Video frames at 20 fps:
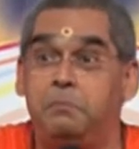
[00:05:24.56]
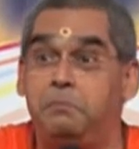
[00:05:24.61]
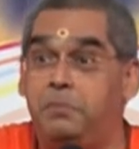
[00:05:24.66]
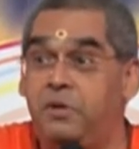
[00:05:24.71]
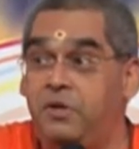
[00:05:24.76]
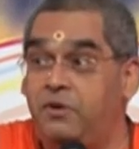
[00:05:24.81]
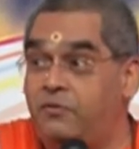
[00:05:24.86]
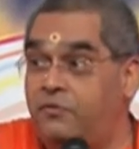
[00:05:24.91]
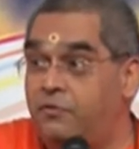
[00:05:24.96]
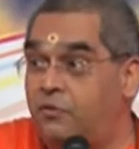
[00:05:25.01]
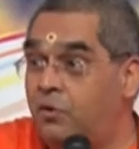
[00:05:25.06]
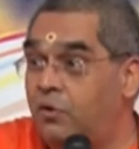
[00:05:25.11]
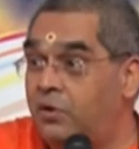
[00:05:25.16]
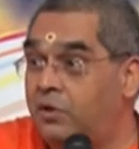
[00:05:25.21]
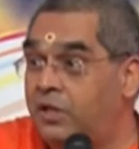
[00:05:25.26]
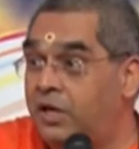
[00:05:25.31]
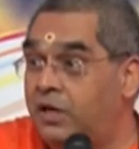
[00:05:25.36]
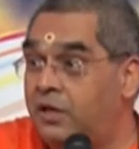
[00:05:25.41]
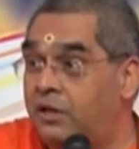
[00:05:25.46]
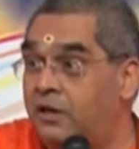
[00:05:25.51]
before
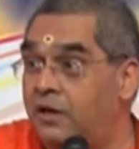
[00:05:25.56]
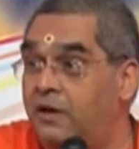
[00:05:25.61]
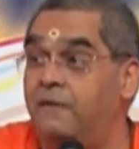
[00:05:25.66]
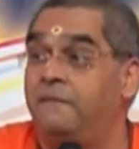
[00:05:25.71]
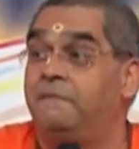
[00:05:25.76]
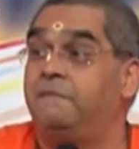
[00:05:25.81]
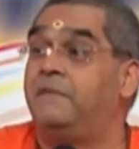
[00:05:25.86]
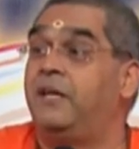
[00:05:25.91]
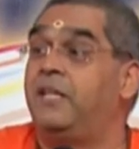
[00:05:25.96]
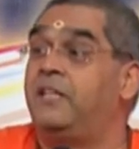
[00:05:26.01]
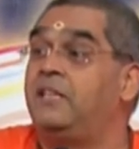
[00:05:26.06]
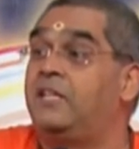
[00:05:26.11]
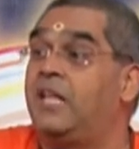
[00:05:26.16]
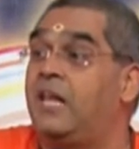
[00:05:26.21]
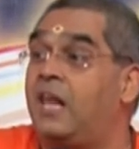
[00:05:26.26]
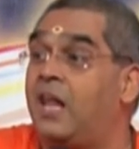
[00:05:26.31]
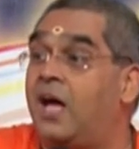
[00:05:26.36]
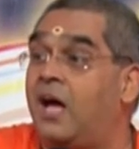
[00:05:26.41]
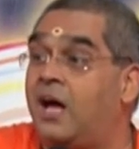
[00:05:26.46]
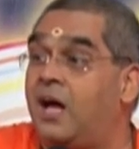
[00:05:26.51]
that, when the
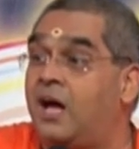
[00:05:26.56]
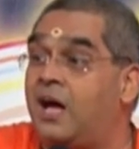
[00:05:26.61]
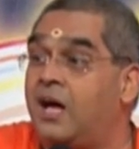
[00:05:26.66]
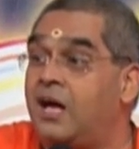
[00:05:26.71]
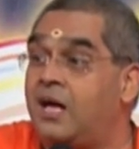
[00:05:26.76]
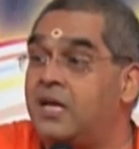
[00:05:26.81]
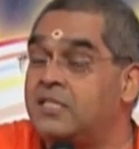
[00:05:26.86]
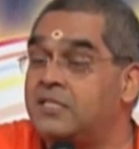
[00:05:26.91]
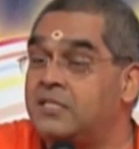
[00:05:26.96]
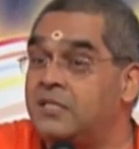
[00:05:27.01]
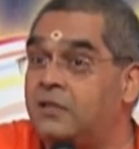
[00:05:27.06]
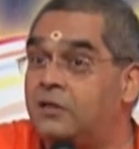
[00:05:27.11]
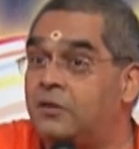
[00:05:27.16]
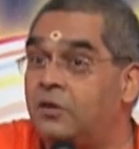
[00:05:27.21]
last